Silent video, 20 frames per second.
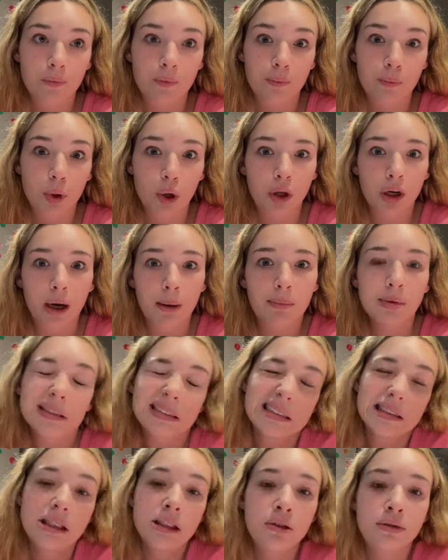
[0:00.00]
pull it up.
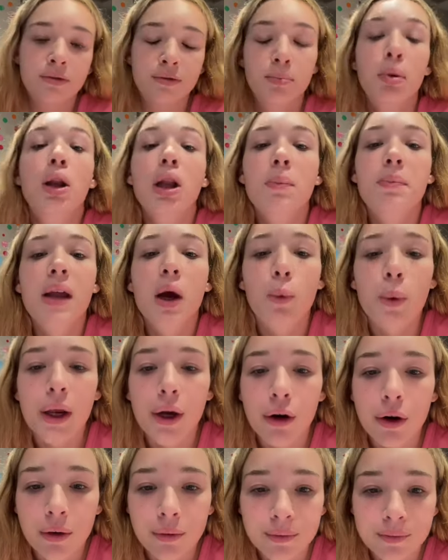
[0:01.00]
Oof, pull up that
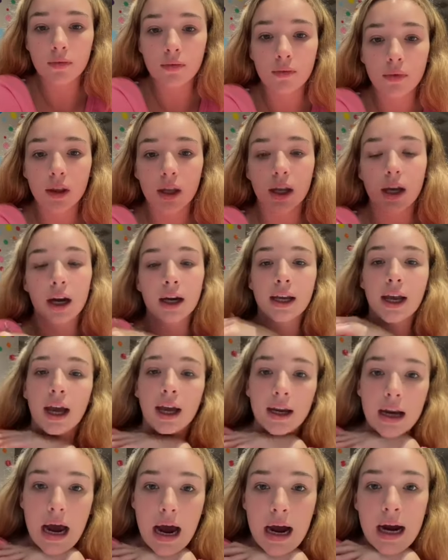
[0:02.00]
wiener.
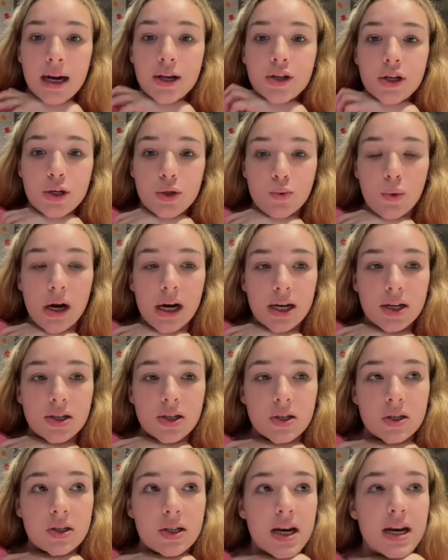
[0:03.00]
Again, I just wanted to
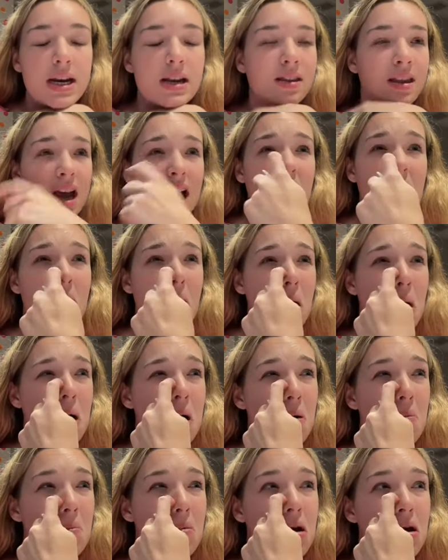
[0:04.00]
state that,
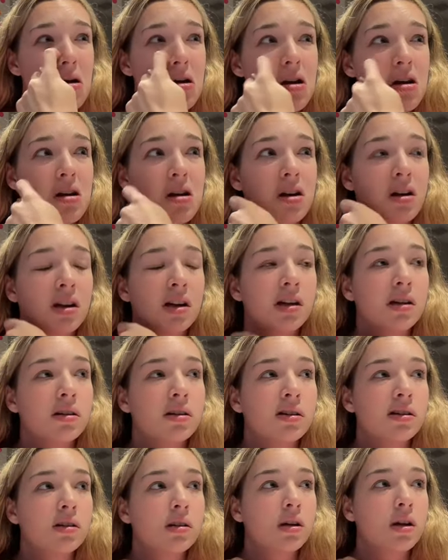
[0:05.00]
um,
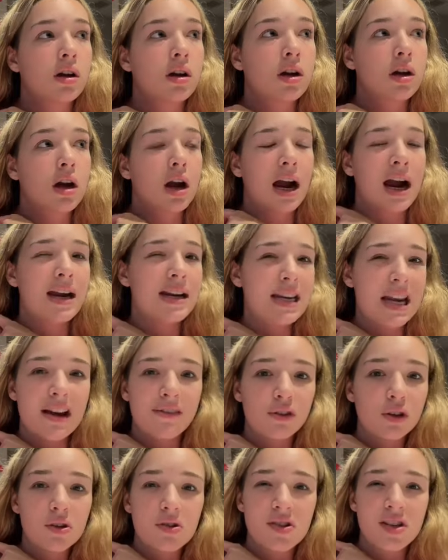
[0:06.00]
I
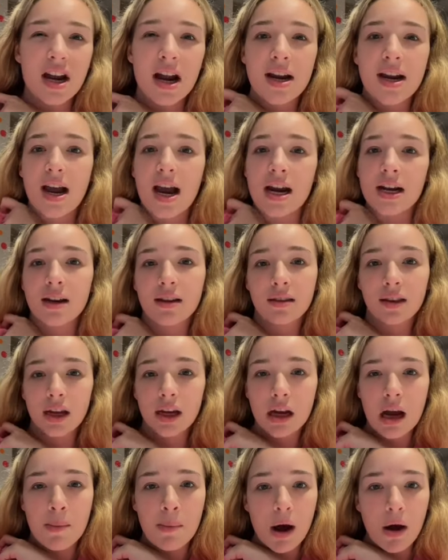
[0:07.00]
never said
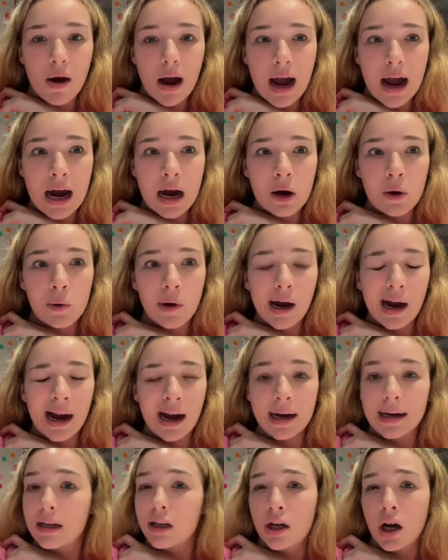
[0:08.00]
anything about how
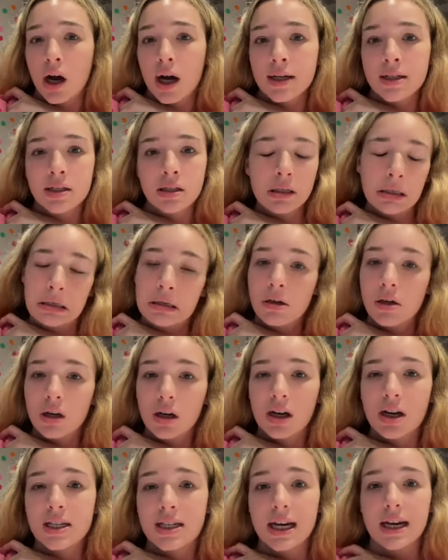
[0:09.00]
I cuss
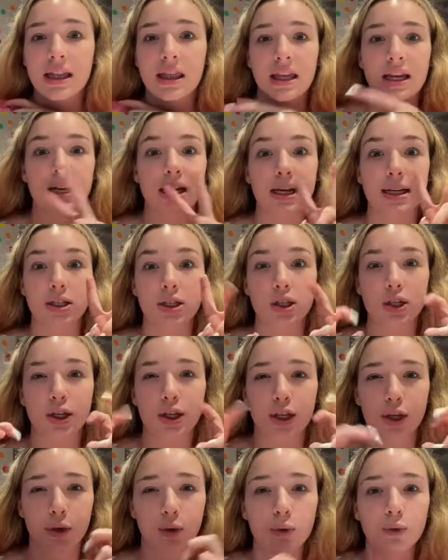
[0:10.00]
because I think it's
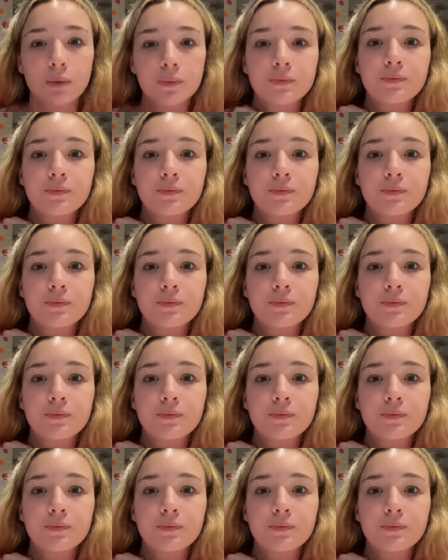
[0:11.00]
cute